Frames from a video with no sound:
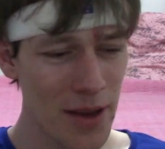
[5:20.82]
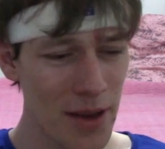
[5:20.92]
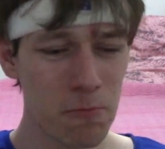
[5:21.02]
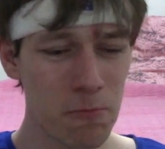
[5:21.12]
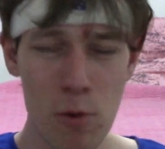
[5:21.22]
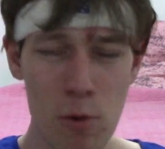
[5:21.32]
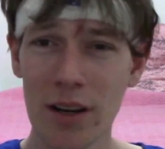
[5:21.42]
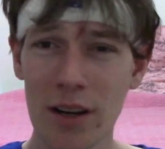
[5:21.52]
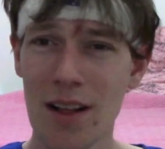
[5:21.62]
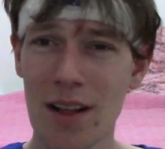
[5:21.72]
go, I think
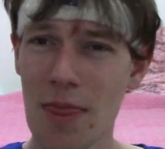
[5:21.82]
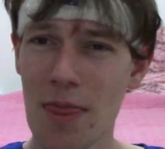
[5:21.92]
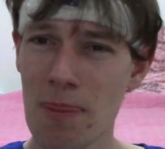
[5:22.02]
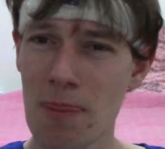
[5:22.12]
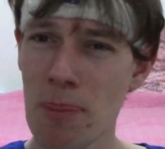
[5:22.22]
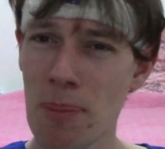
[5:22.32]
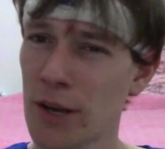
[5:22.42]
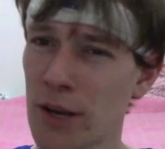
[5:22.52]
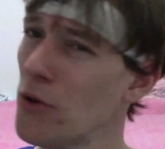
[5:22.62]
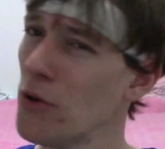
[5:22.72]
what
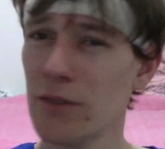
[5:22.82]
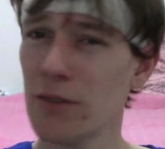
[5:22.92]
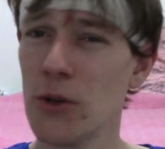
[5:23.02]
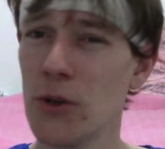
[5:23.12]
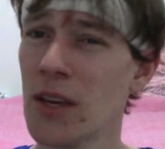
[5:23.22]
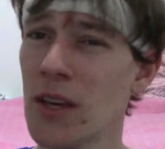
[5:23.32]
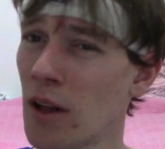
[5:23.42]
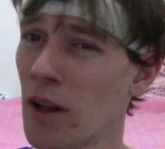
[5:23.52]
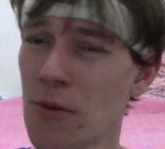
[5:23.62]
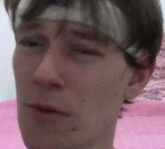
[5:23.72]
the most
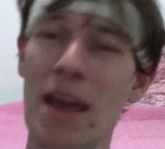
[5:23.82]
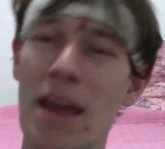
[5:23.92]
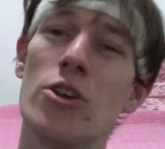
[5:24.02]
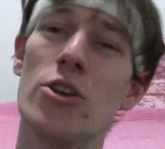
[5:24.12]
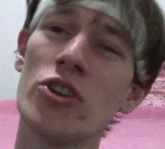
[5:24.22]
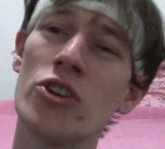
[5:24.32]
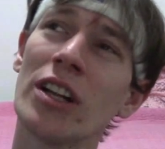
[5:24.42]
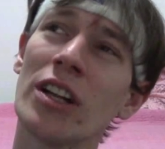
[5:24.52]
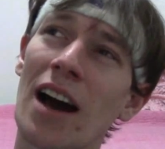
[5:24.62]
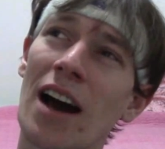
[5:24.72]
confusing ones for me
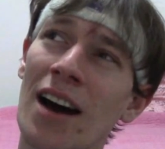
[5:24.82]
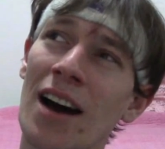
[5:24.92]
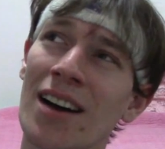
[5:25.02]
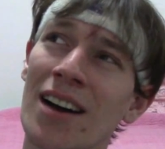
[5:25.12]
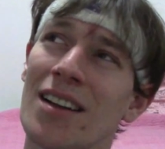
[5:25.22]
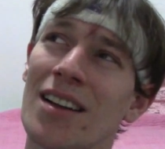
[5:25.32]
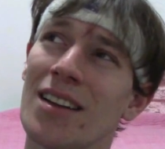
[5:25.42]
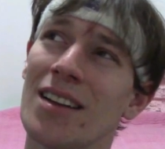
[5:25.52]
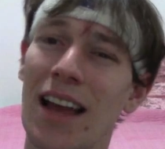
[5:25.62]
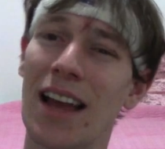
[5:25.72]
usually
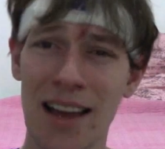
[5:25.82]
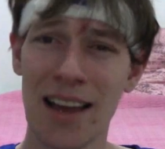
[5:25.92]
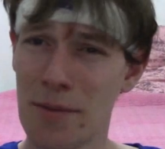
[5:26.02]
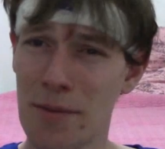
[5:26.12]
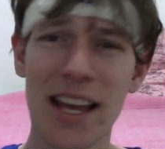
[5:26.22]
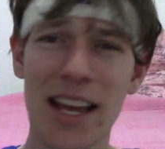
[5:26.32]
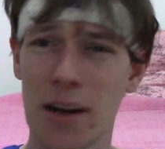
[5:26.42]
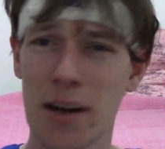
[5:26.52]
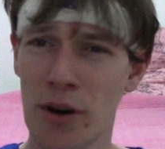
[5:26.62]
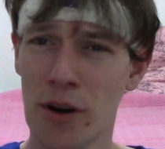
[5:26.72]
are, as
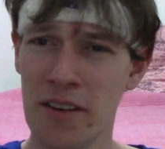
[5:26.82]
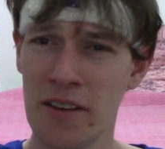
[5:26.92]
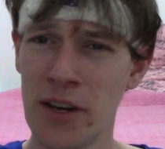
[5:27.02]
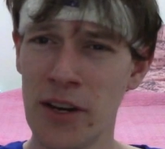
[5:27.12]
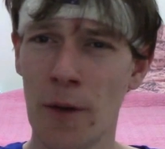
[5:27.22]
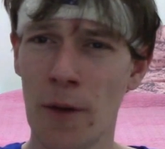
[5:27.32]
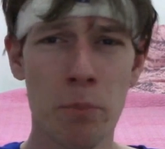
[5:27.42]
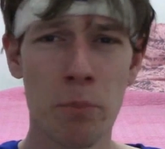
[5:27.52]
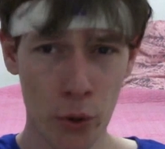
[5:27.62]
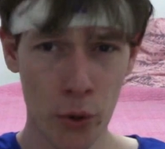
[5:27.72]
I've stated in a previous
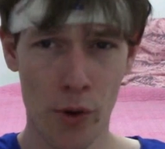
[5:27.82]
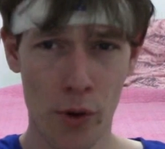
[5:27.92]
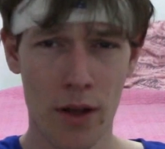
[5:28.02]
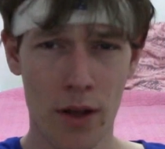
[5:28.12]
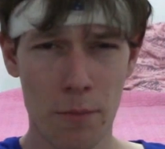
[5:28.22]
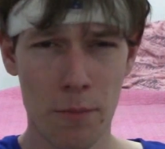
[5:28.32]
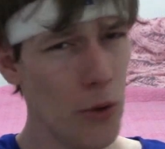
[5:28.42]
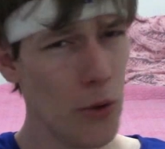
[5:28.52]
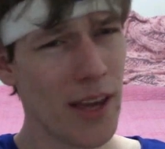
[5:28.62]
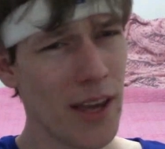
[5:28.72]
video, poo.
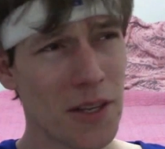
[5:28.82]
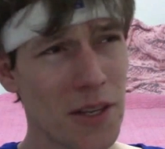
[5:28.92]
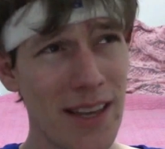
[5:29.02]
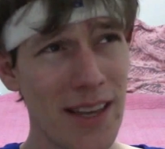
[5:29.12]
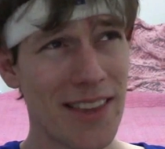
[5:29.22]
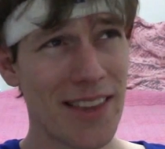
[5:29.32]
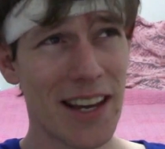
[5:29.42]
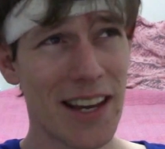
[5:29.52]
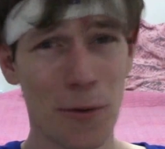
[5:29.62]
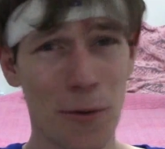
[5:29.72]
Poo seems to be
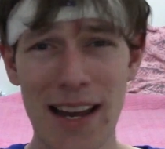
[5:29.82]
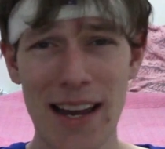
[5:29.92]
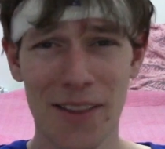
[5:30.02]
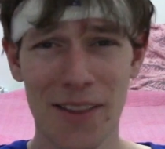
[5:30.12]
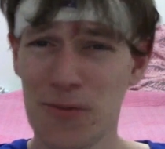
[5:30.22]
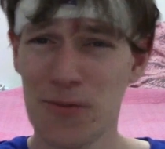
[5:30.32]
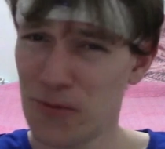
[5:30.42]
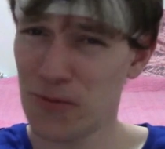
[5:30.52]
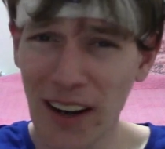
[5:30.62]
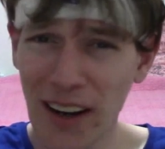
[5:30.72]
this thing in Korea that's
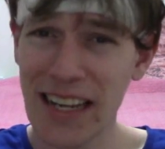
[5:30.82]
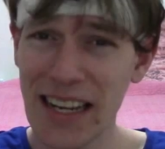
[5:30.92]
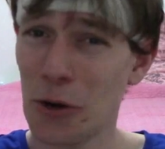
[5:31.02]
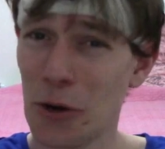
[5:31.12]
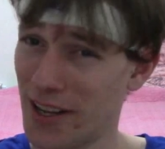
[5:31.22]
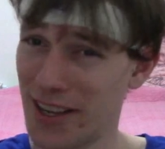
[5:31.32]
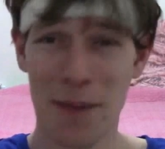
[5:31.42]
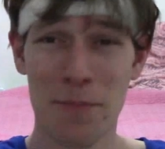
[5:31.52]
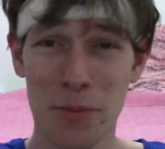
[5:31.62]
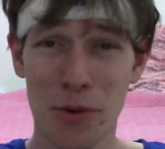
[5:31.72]
funny
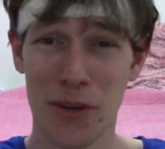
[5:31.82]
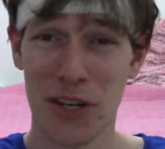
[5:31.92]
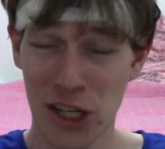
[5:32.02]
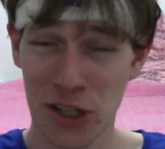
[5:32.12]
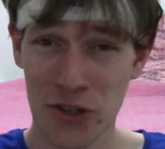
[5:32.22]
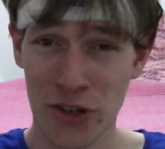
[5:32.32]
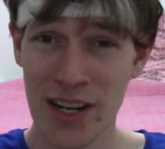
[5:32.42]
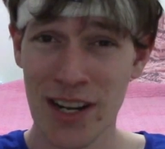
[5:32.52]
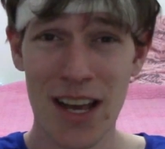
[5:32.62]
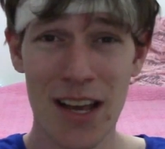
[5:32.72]
or acceptable for
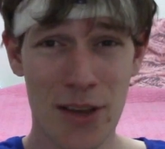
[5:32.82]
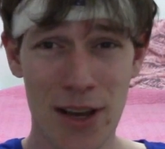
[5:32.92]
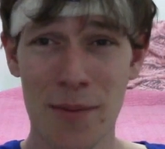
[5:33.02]
children.